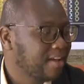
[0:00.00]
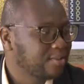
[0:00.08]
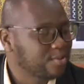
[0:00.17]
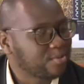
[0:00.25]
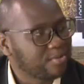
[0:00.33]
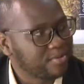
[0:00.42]

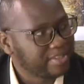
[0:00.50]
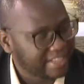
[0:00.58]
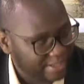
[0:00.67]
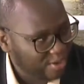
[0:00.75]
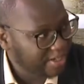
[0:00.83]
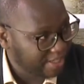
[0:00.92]
to
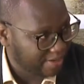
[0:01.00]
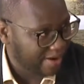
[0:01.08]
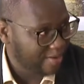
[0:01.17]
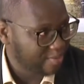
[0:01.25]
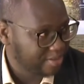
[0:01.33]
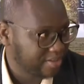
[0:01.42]
secure the
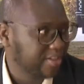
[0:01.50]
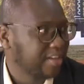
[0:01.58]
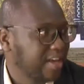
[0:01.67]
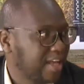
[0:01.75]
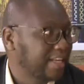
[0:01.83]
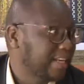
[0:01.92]
ground,
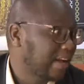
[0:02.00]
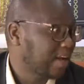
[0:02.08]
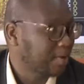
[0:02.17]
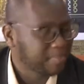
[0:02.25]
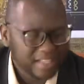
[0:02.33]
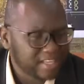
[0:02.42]
and then they
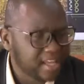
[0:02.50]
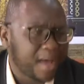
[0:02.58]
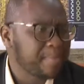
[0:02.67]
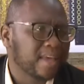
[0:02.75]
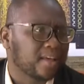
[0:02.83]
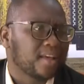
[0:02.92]
come. I
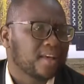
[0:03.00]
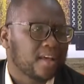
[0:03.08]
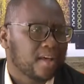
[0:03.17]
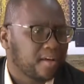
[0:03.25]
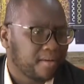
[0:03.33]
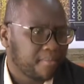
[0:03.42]
mean,
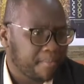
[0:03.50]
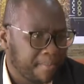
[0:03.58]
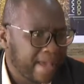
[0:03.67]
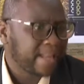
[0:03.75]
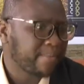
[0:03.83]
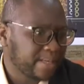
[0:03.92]

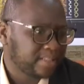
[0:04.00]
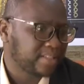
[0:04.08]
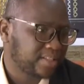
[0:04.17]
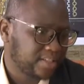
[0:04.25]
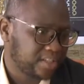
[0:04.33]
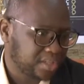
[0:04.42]
men make these
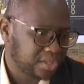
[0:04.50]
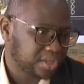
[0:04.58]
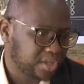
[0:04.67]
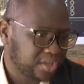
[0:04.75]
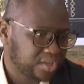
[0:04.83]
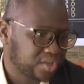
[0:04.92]

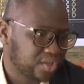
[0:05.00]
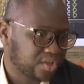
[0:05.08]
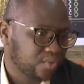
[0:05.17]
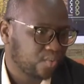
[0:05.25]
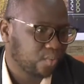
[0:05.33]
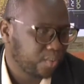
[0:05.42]
decisions
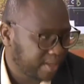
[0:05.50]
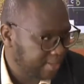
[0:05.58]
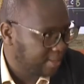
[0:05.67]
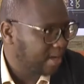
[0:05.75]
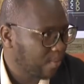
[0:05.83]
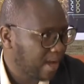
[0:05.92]
with
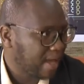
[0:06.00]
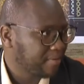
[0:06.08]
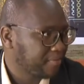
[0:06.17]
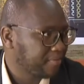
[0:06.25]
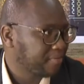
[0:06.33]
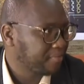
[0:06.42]
your wife,
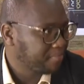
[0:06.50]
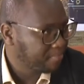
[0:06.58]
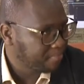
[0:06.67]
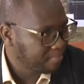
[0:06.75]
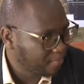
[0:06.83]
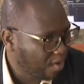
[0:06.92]

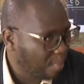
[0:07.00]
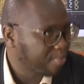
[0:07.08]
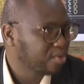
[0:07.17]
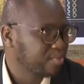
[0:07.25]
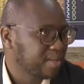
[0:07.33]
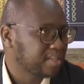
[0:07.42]

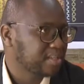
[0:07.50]
couples make the mm,